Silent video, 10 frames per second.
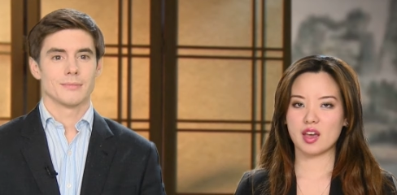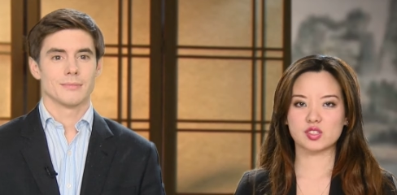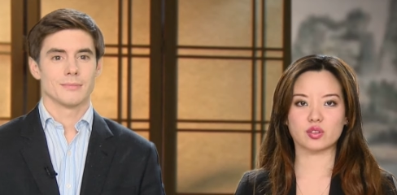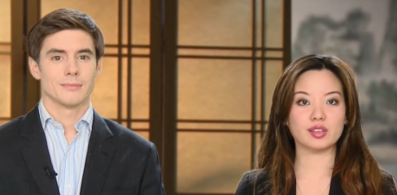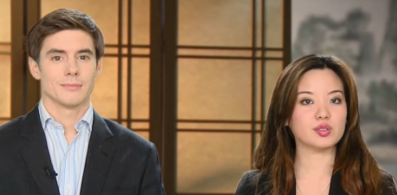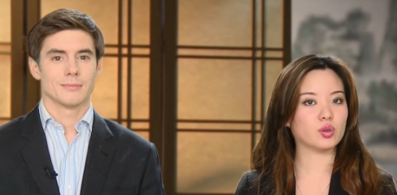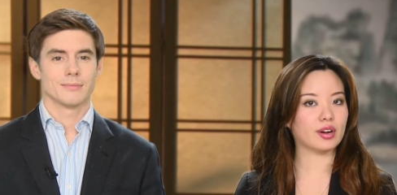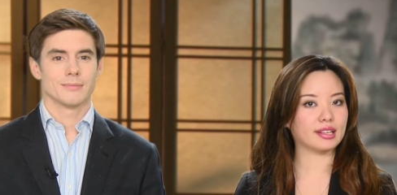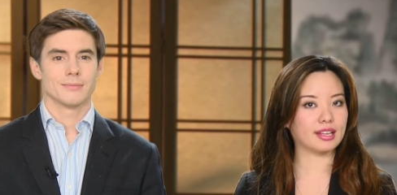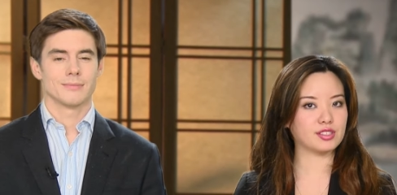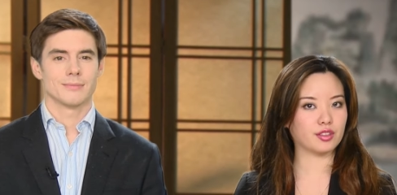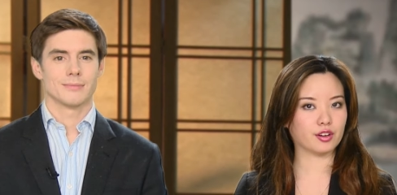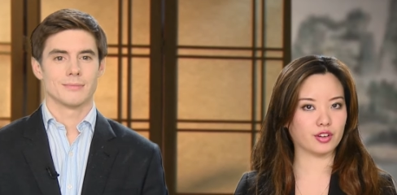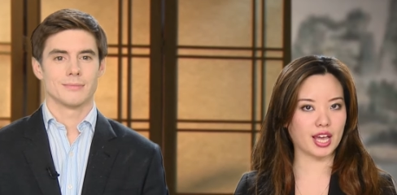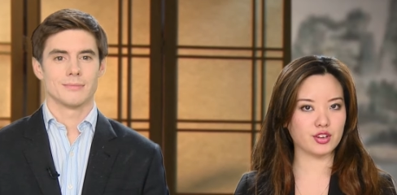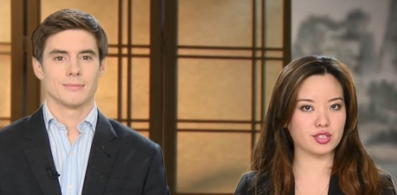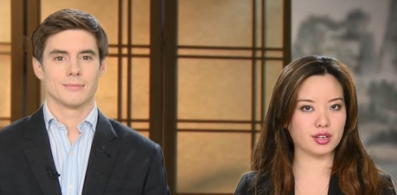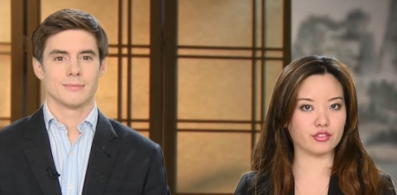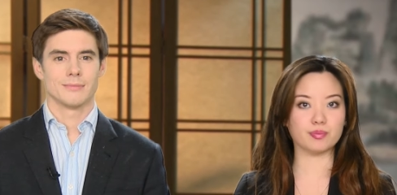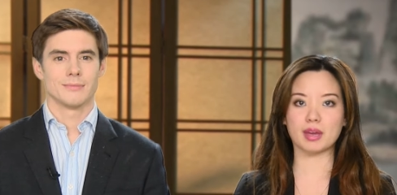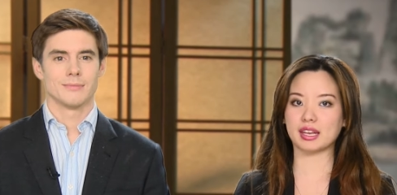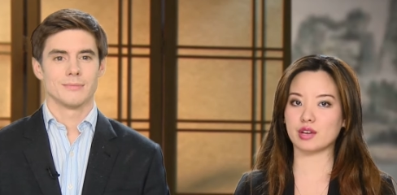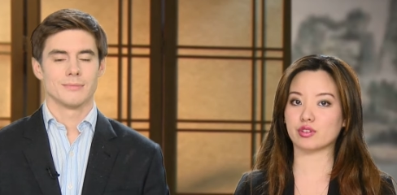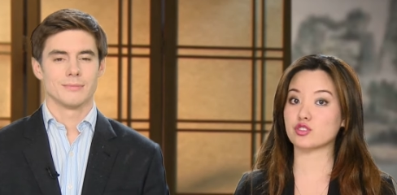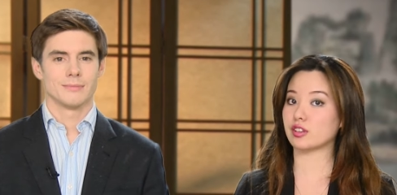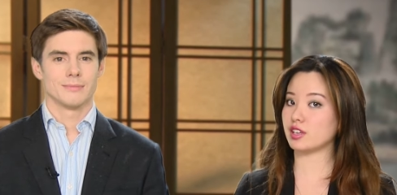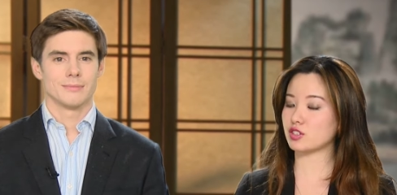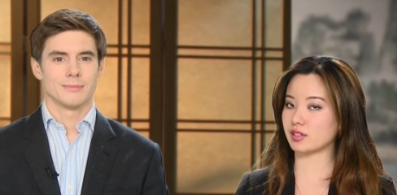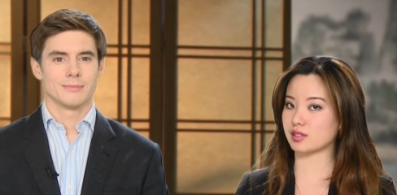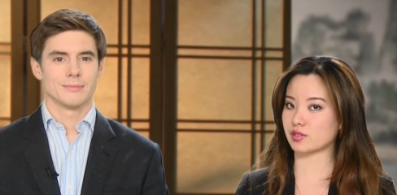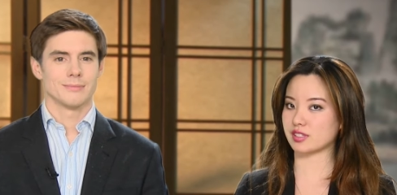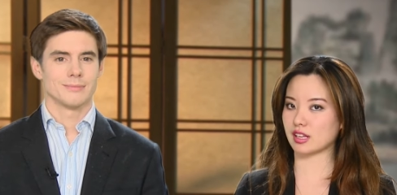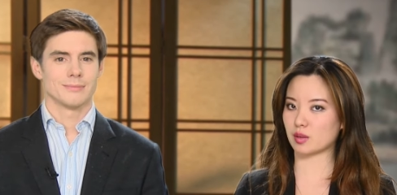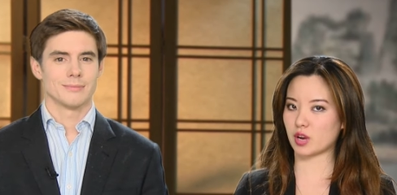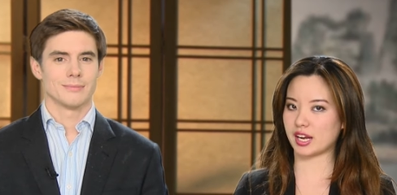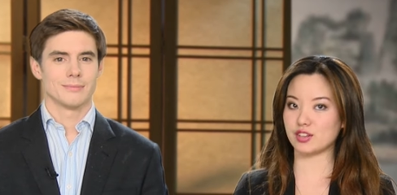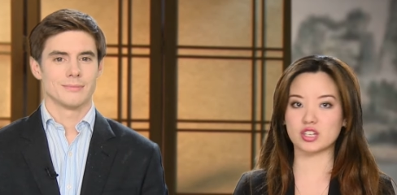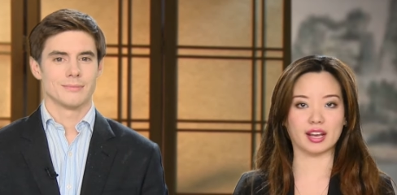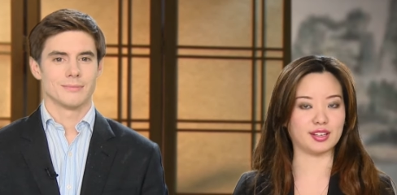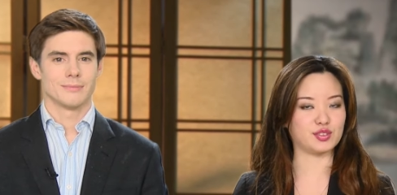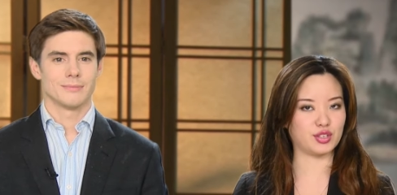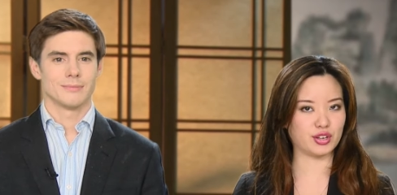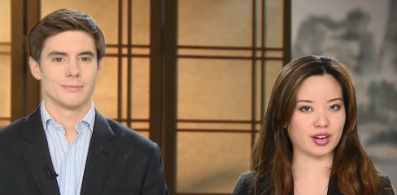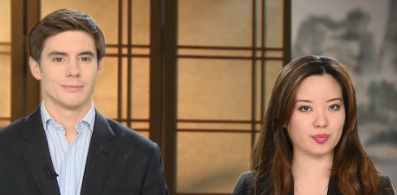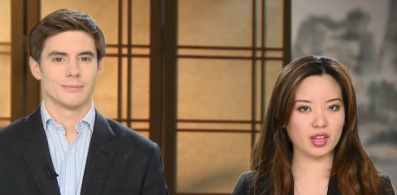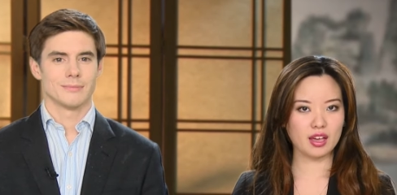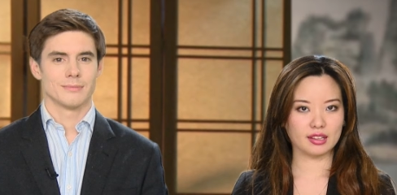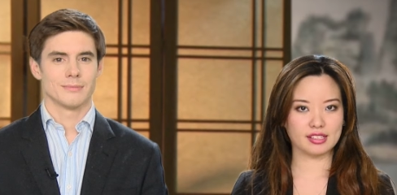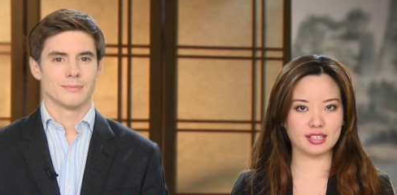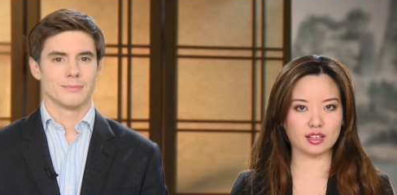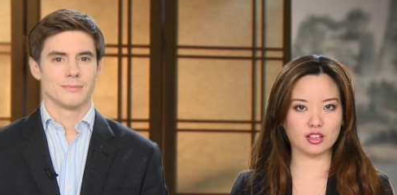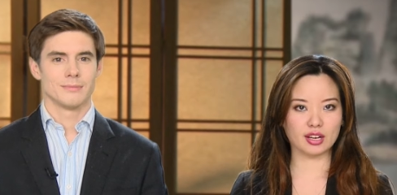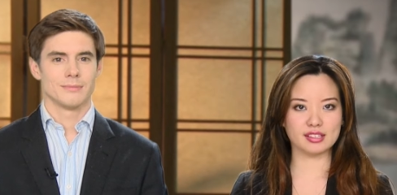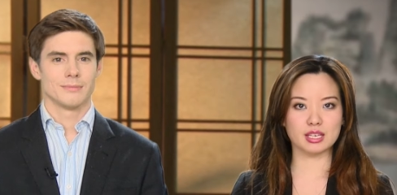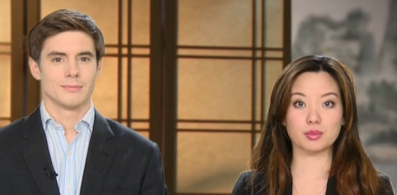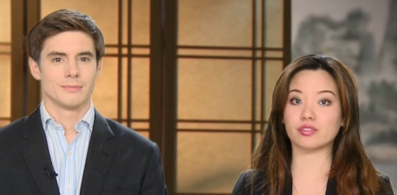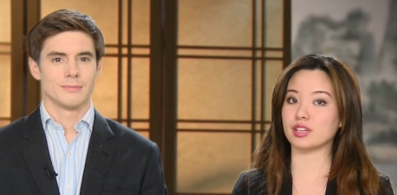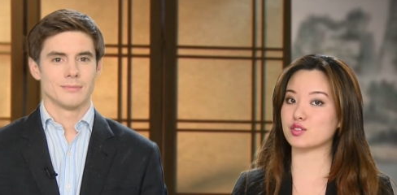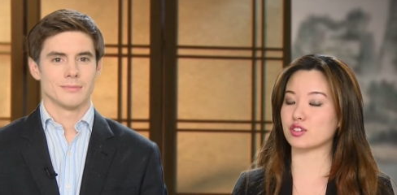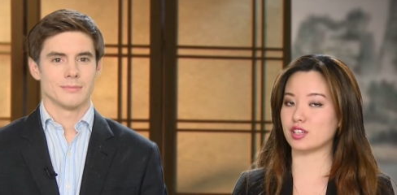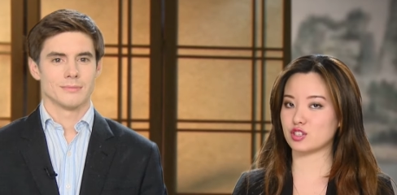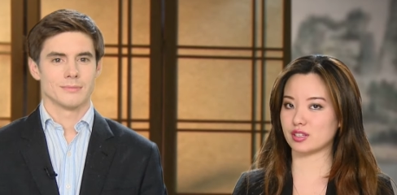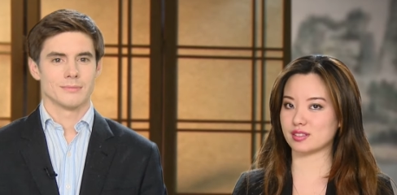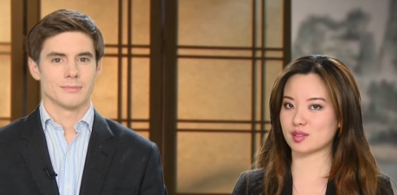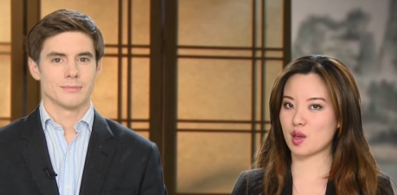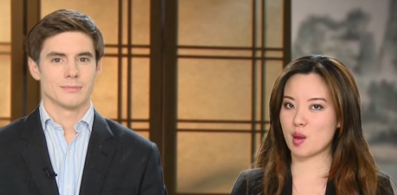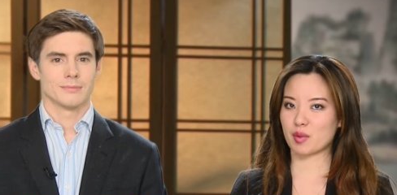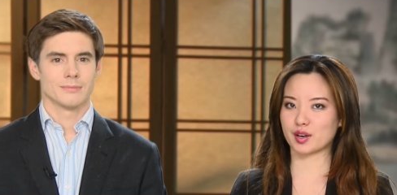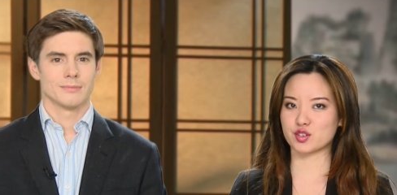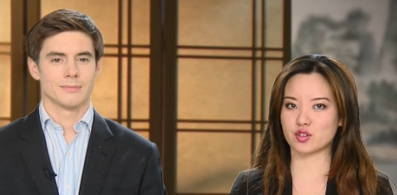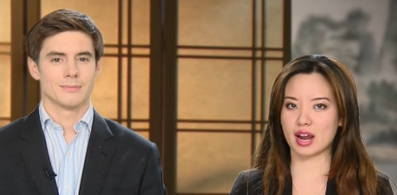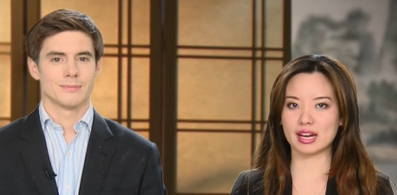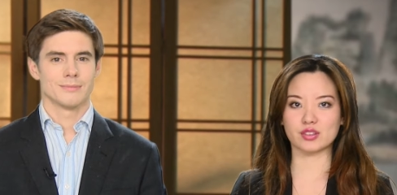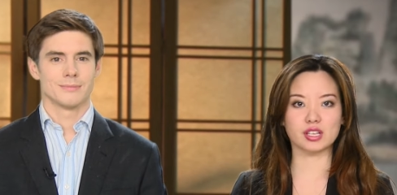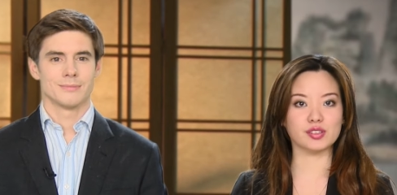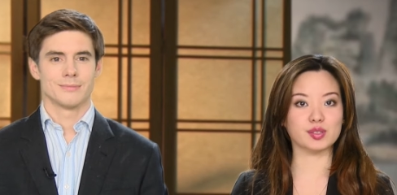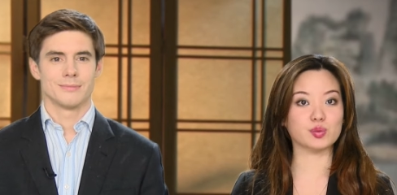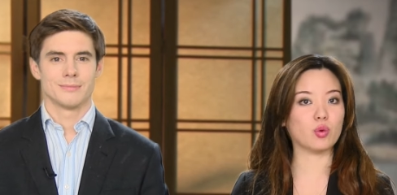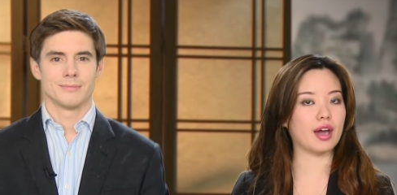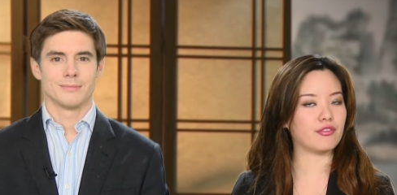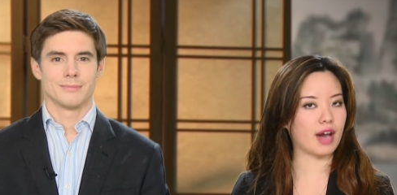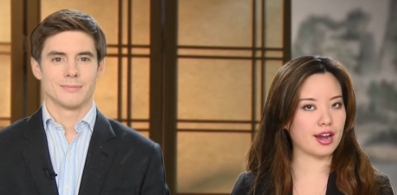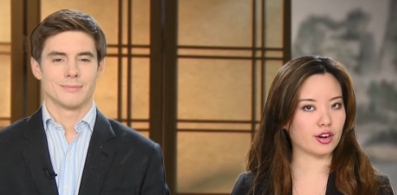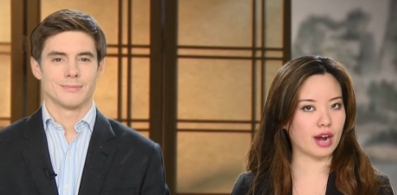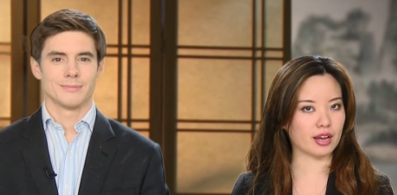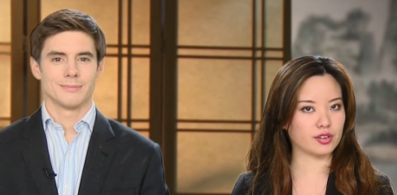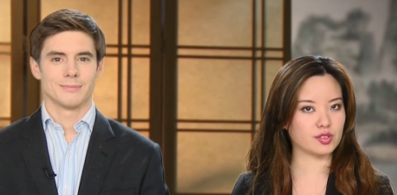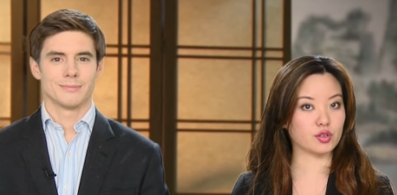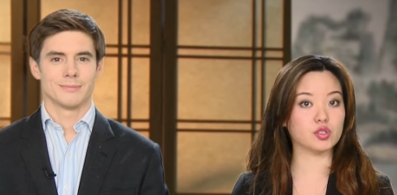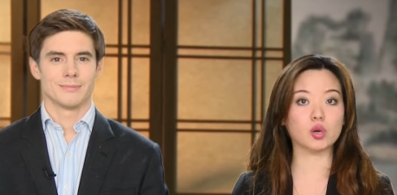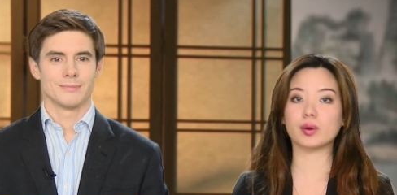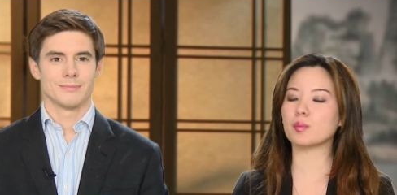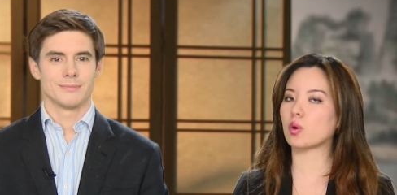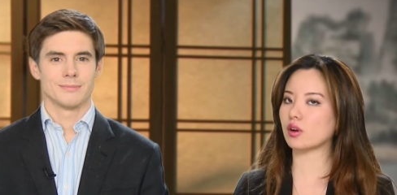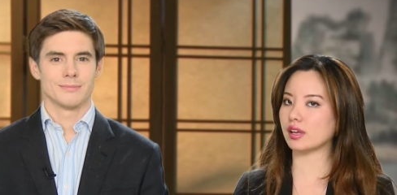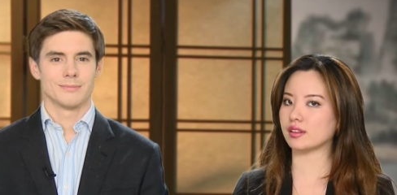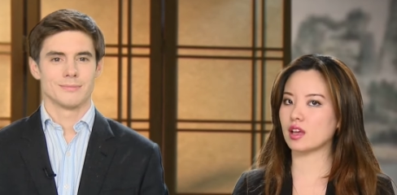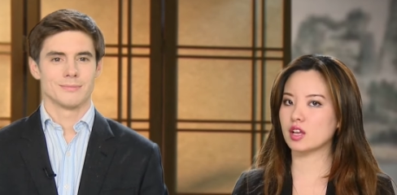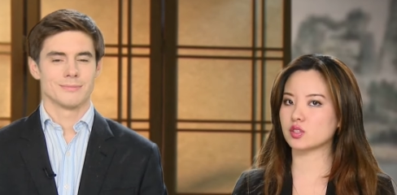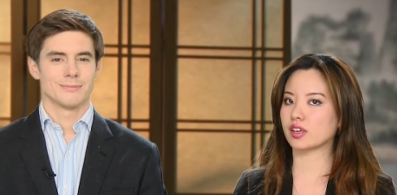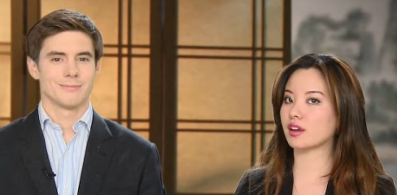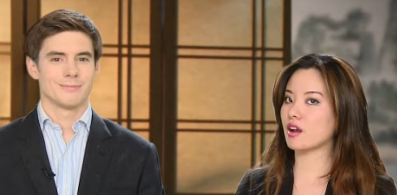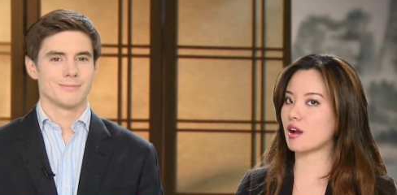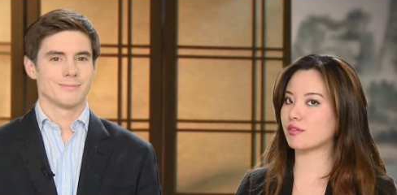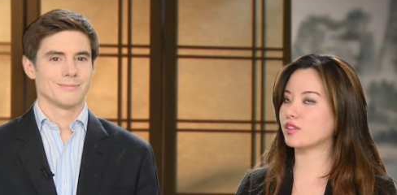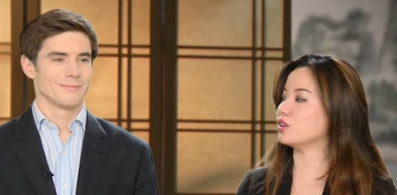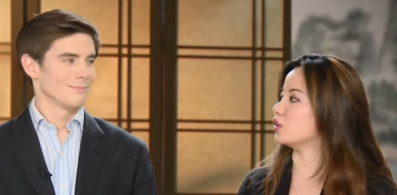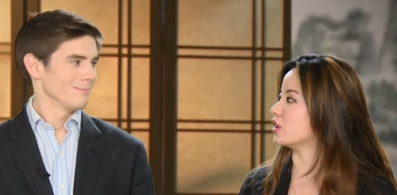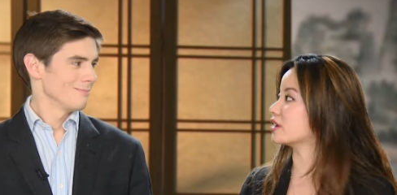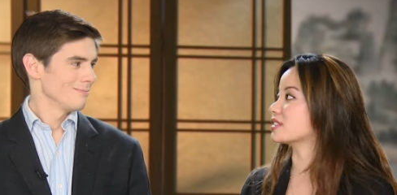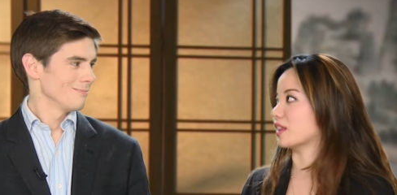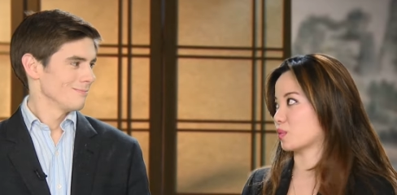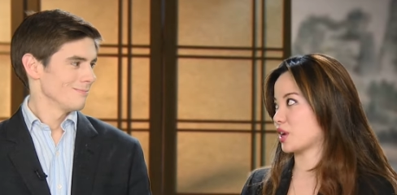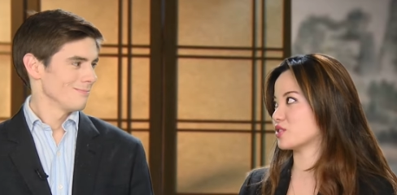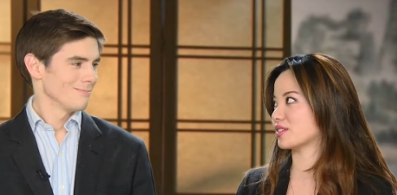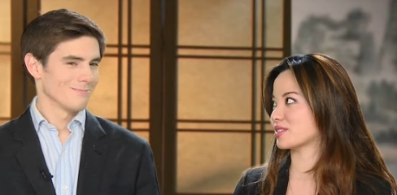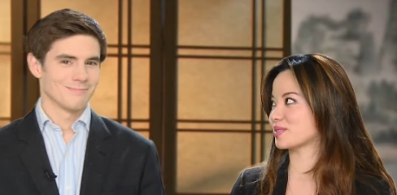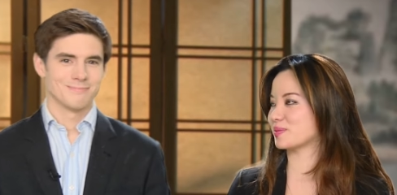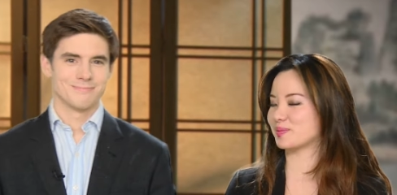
Speaker 1: So this story led to the creation of many of the traditions for celebrating Chinese New Year. Let's take a look at some of these traditions. Margaret Try now tells us why firecrackers are so important to kick off the New Year celebrations.